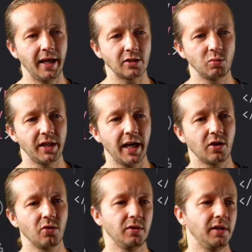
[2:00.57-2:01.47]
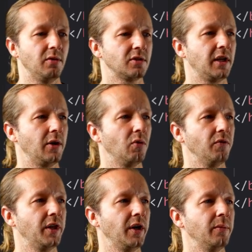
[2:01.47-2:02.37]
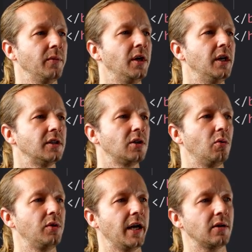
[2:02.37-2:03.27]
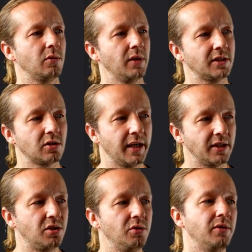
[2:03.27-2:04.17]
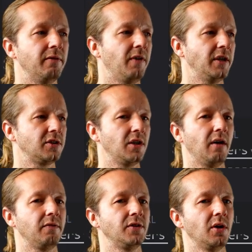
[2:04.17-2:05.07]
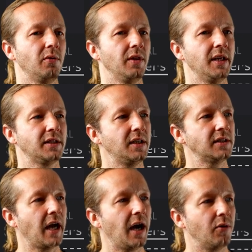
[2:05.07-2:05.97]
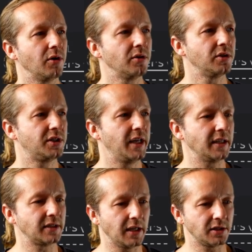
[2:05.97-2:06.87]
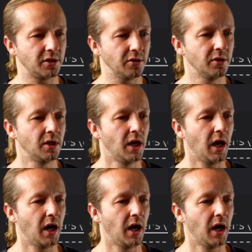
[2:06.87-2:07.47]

That's what that currently looks like over there. So now let's get to the fun stuff. So this is our CSS here.